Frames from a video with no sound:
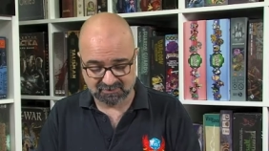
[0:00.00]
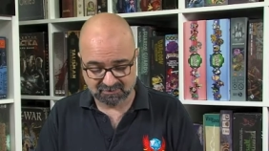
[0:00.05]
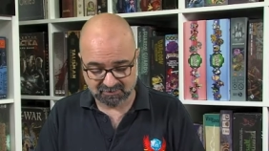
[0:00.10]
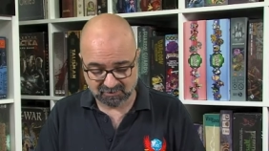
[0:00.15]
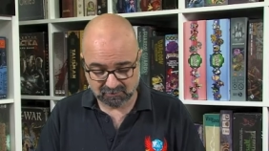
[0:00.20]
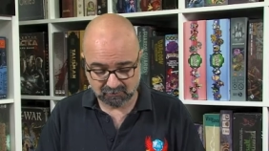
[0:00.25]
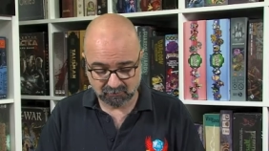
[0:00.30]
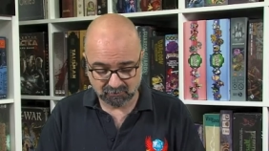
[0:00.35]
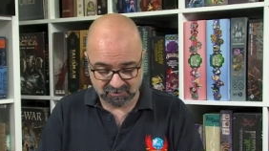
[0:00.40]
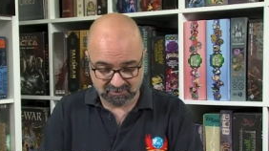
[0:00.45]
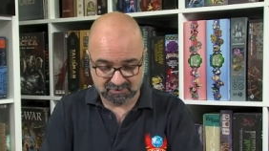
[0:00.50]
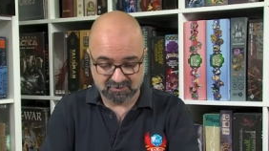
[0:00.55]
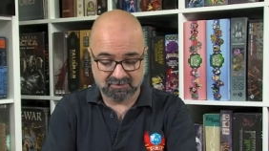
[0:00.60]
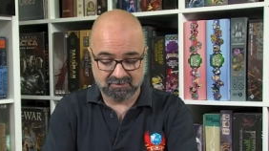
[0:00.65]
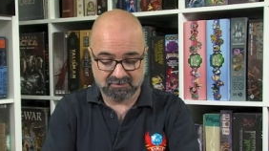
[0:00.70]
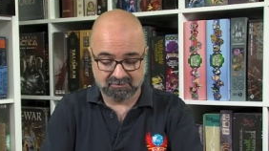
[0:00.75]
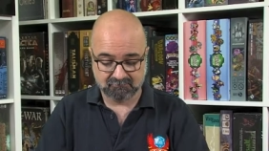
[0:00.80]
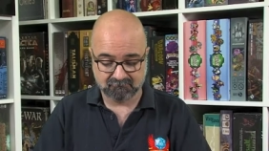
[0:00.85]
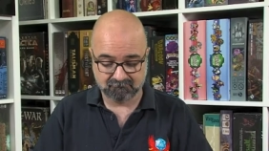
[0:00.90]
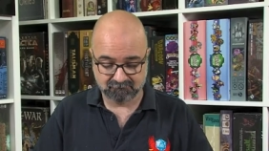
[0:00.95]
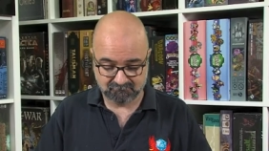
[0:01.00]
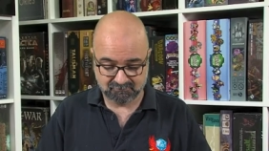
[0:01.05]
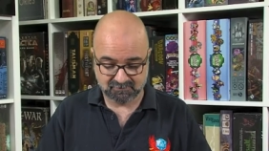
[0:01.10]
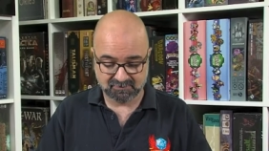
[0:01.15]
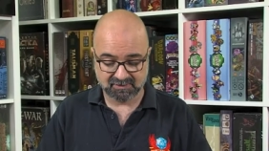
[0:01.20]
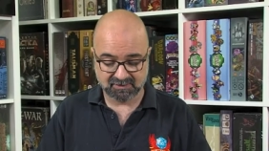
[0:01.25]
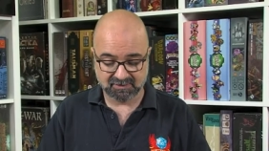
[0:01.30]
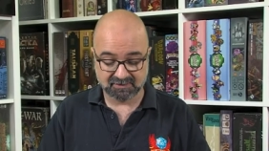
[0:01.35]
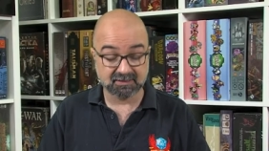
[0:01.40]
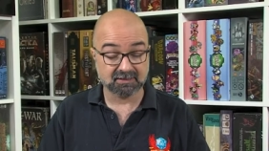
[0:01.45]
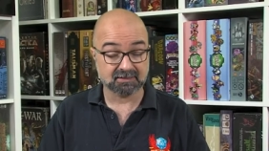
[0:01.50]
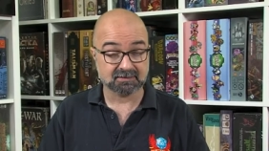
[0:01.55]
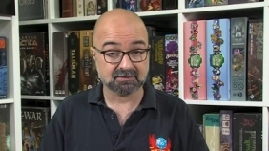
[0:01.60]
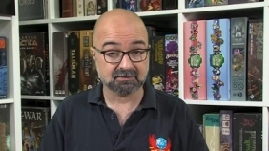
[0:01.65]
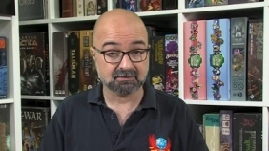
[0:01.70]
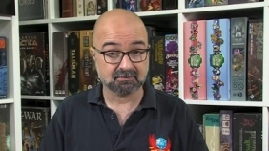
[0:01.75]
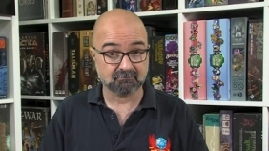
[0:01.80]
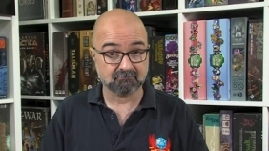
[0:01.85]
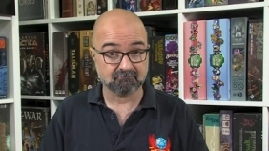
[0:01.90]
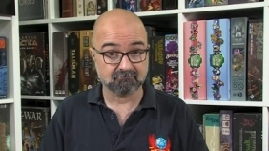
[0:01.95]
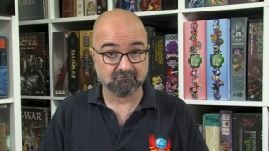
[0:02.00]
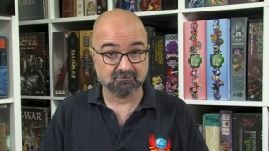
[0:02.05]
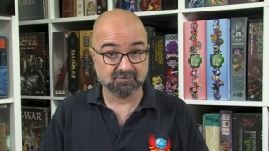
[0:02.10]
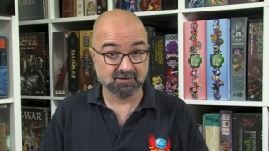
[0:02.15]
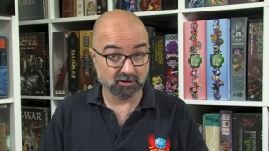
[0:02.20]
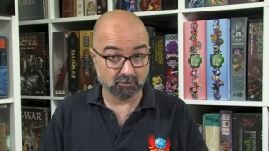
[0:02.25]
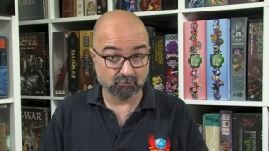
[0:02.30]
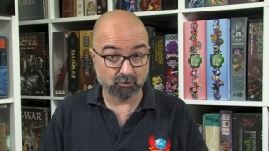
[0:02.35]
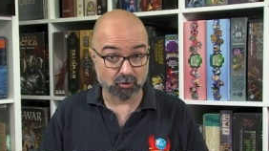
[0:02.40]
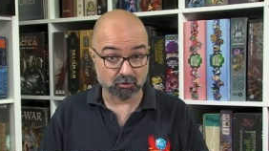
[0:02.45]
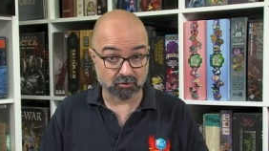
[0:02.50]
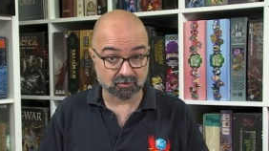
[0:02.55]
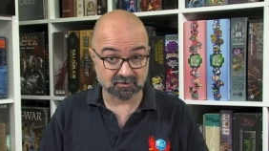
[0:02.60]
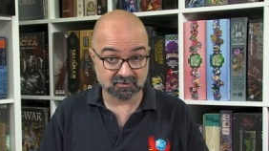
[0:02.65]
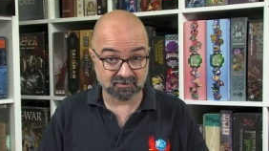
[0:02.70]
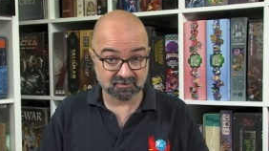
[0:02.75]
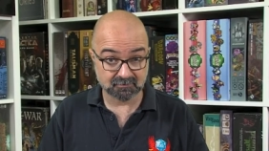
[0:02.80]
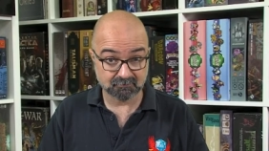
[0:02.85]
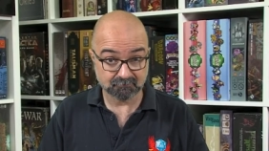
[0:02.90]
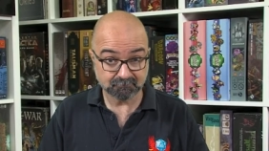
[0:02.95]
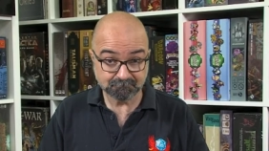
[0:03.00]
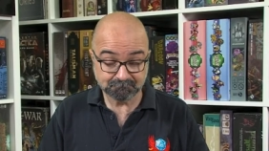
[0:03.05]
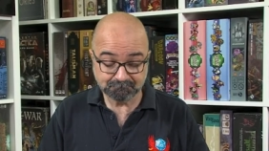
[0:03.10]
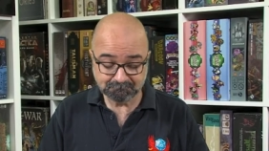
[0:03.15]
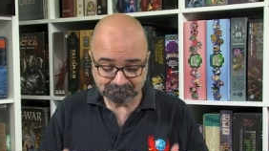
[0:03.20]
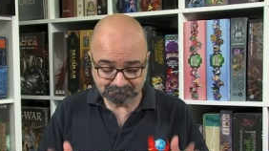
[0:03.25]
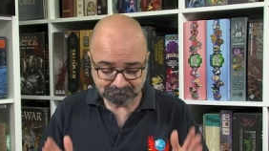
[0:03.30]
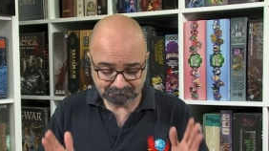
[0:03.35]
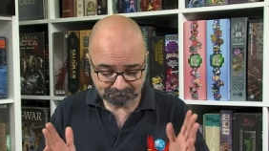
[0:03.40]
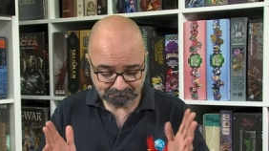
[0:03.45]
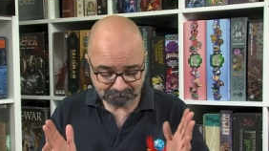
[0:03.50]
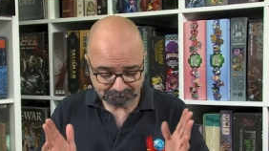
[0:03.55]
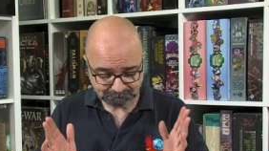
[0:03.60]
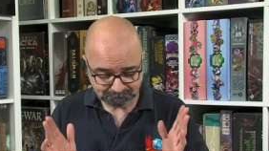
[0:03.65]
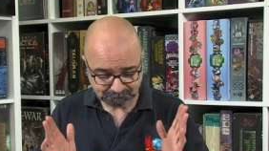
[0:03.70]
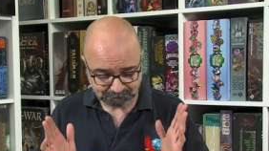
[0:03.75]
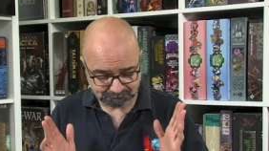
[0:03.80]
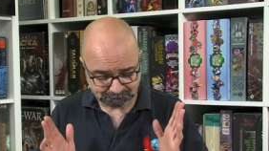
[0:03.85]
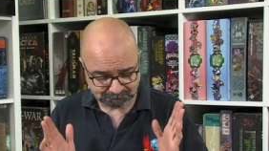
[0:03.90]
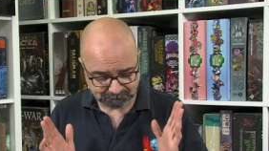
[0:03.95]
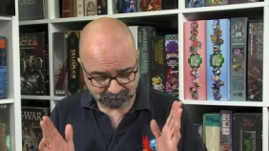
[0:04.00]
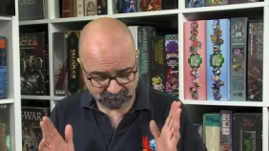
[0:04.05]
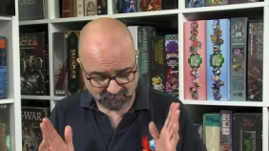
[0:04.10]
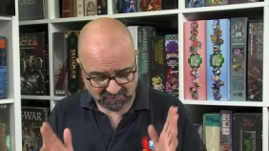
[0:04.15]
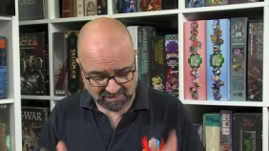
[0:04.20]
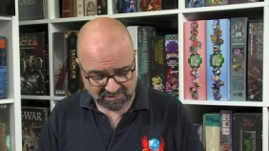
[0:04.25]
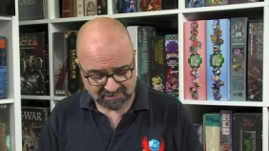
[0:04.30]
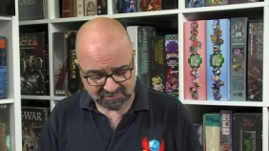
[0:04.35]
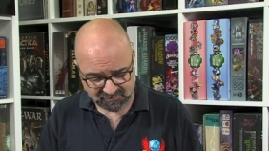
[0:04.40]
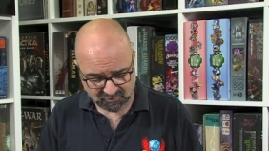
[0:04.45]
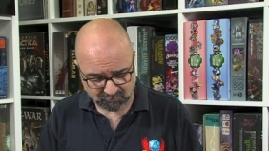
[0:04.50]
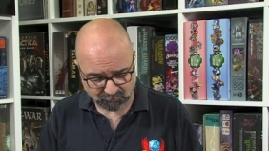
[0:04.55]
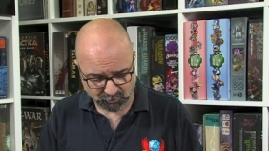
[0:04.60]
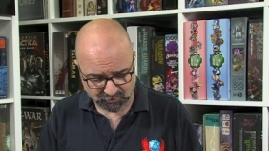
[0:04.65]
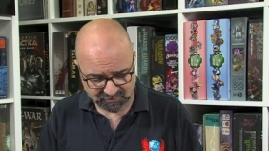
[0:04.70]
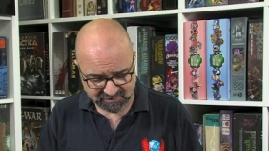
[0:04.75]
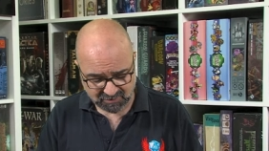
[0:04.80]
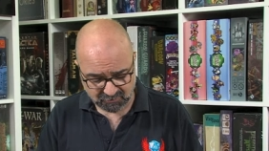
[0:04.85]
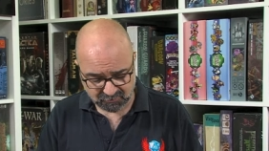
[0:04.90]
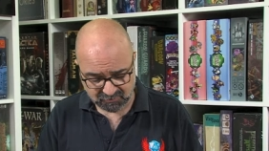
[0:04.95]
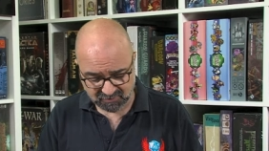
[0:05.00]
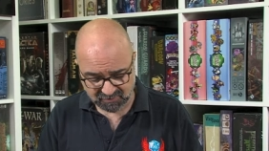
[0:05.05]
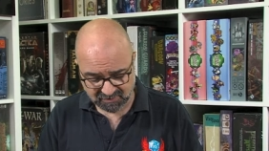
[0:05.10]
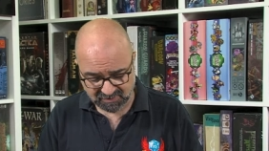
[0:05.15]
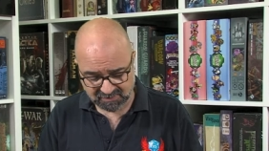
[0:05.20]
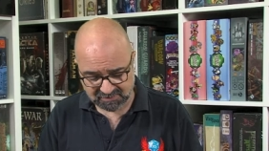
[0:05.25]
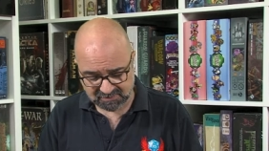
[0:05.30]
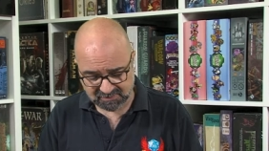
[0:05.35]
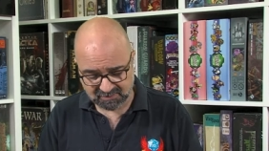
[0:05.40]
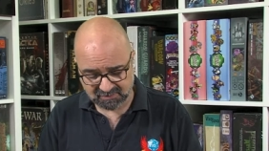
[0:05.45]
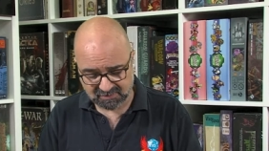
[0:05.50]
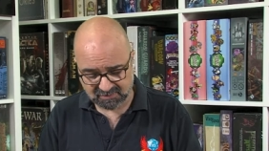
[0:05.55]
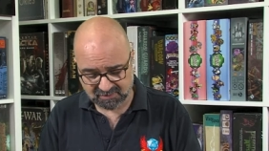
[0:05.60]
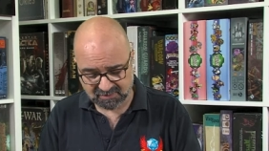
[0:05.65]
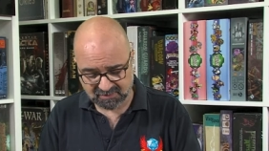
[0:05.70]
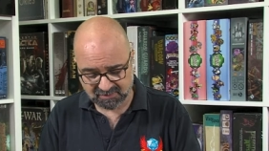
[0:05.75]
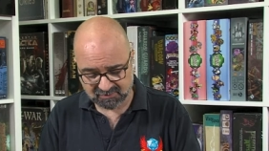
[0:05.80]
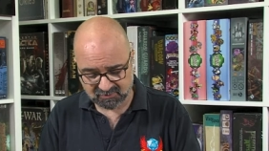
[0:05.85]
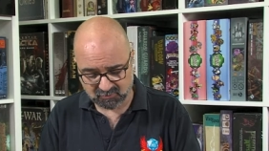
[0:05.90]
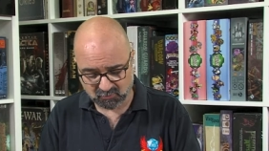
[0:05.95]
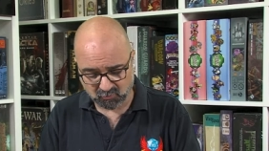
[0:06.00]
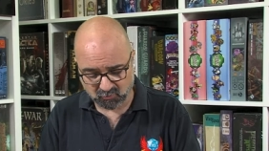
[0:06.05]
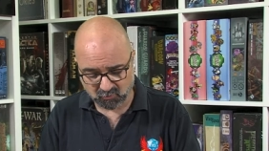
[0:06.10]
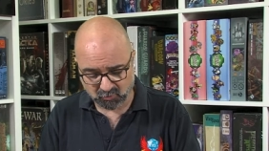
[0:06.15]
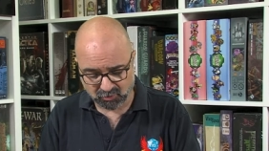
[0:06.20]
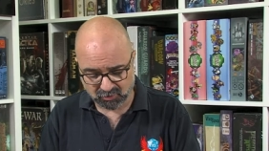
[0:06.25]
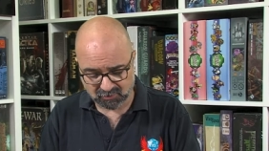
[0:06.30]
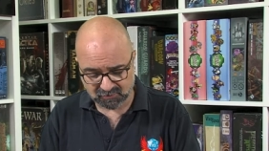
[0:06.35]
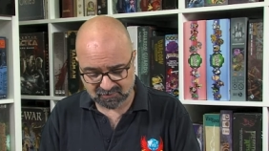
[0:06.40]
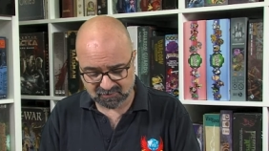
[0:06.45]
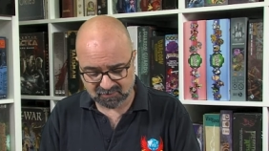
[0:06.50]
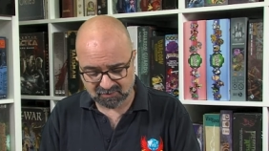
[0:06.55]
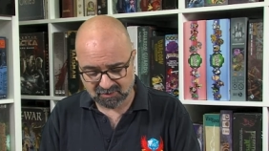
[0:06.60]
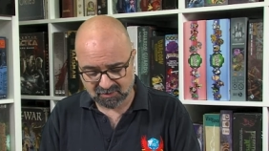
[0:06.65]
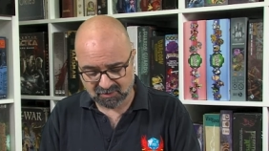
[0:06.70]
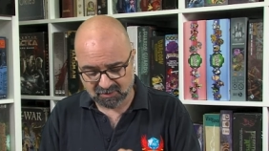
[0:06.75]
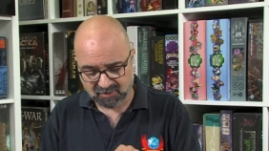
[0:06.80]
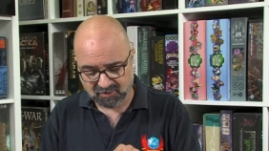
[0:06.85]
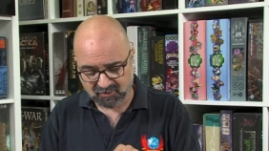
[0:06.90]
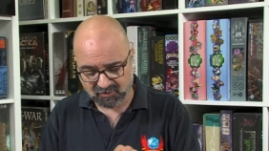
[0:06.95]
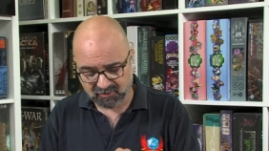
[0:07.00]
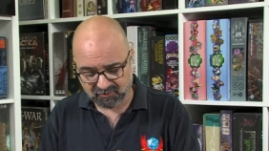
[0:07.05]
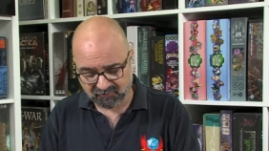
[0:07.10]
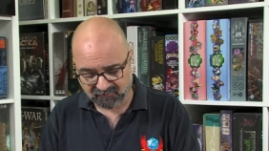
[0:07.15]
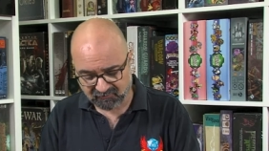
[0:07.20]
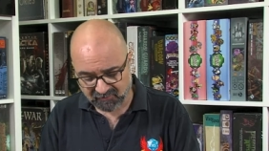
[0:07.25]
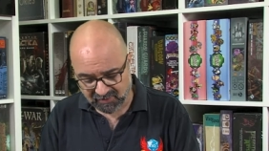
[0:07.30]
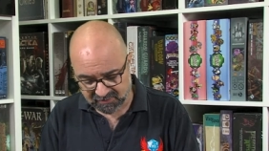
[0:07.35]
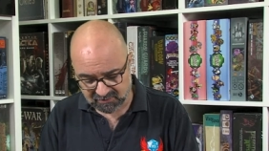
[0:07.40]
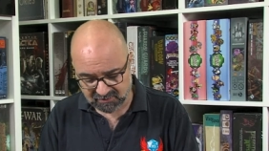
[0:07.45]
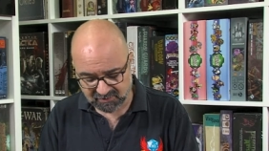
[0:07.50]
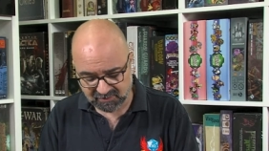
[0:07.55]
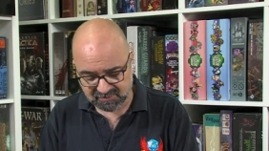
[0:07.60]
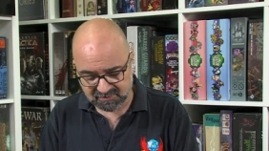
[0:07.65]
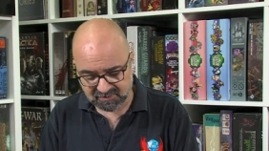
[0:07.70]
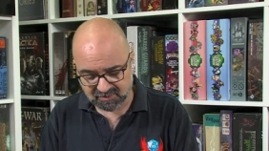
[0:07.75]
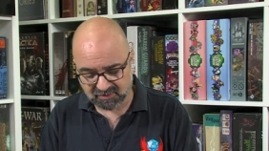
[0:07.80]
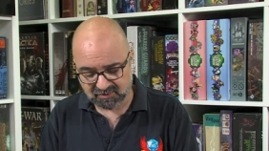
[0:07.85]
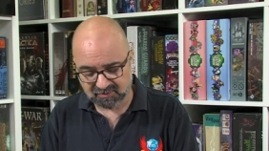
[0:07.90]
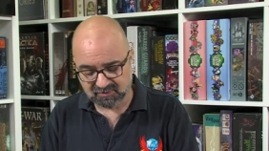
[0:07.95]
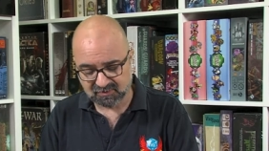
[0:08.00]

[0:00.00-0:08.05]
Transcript: included in this little box. Also point out that this was the finalist in